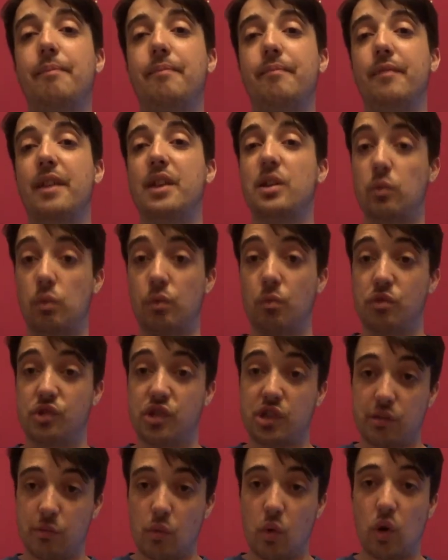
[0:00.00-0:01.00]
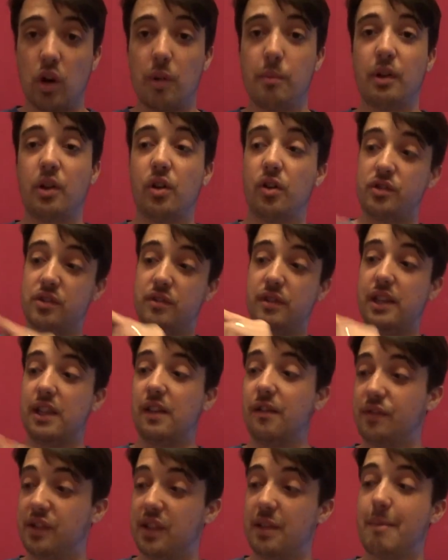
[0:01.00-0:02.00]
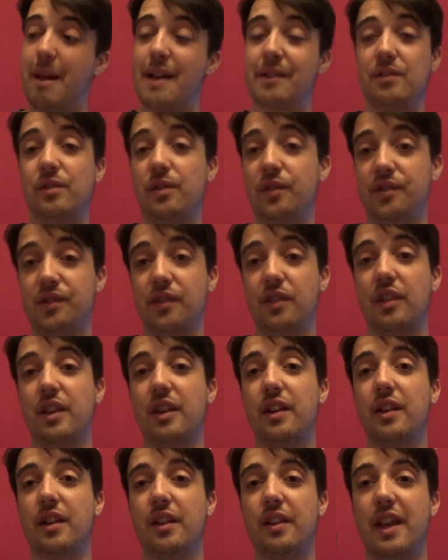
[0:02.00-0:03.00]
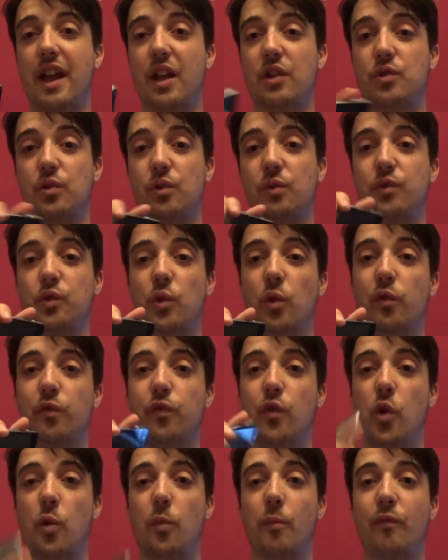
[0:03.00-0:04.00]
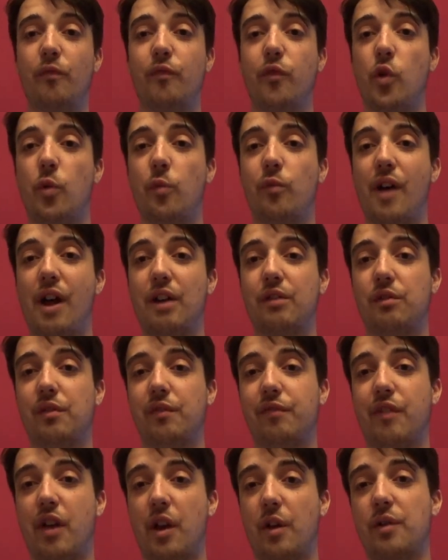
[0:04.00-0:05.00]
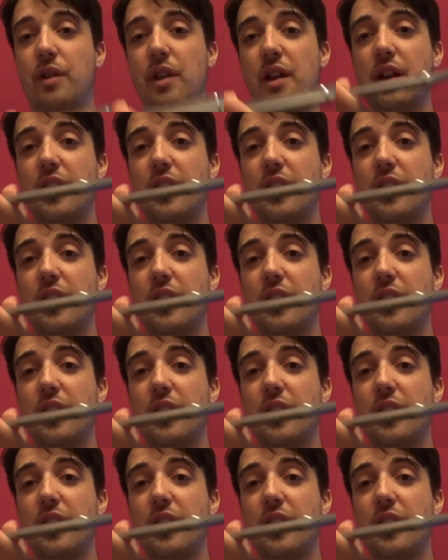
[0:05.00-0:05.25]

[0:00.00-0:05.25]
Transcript: this one was smaller because of the bezels and the actual sort of form factor of the phone.